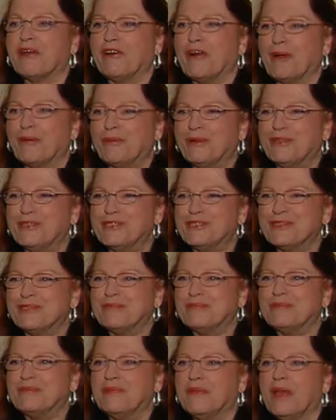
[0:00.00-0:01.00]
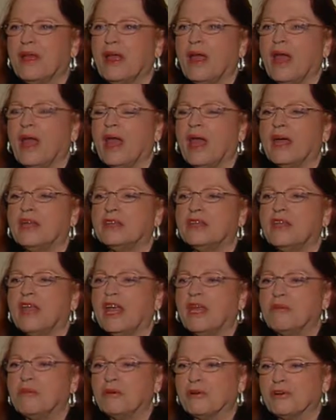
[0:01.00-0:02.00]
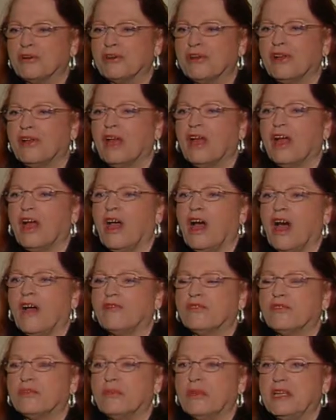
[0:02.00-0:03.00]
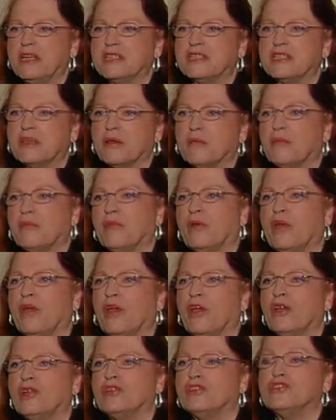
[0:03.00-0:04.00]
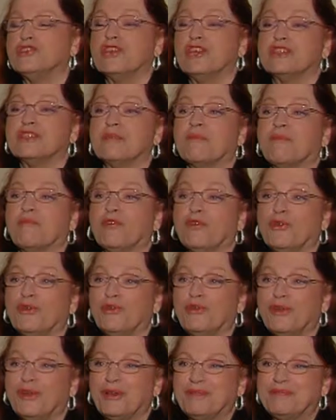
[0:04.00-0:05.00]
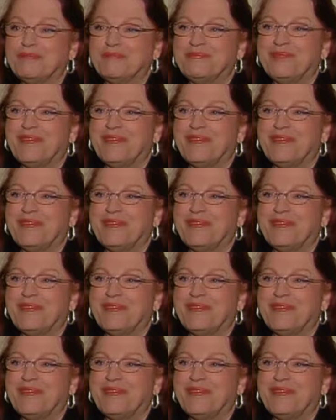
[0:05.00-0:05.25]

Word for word: out my garbage, and a neighbor offered me some to share some food